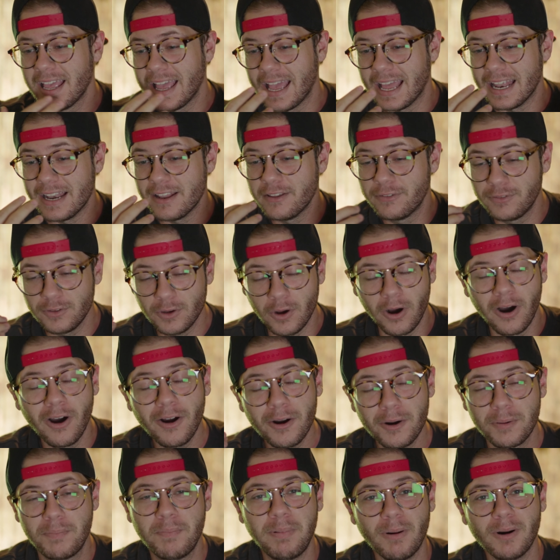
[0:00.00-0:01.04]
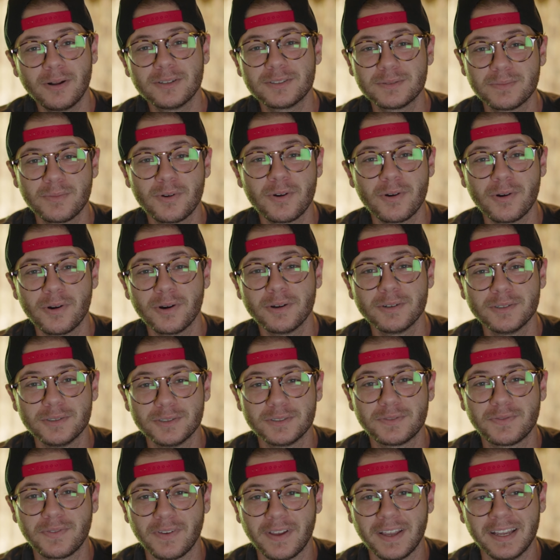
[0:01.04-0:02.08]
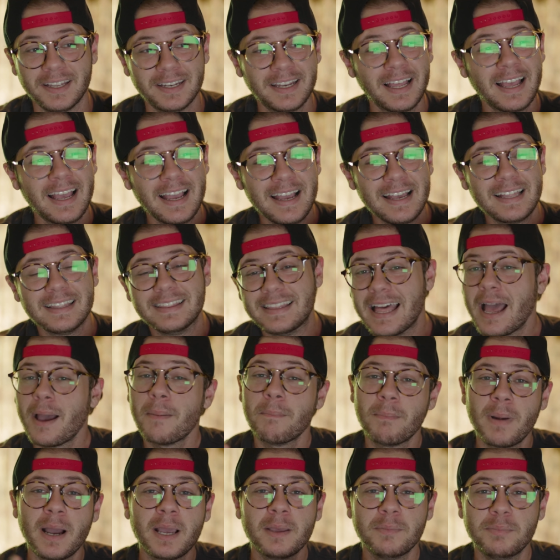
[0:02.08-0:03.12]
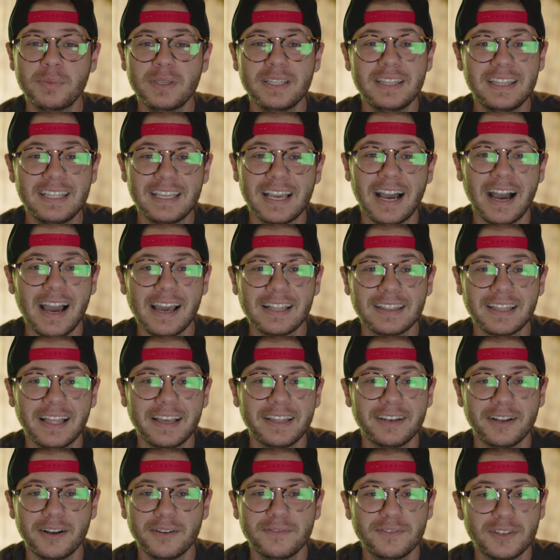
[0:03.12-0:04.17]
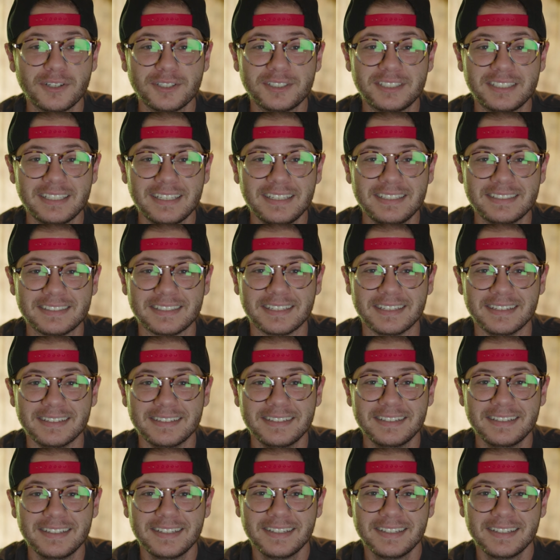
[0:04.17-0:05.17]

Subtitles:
And if you are a Baltimore Orioles fan, that might be the highlight of your season.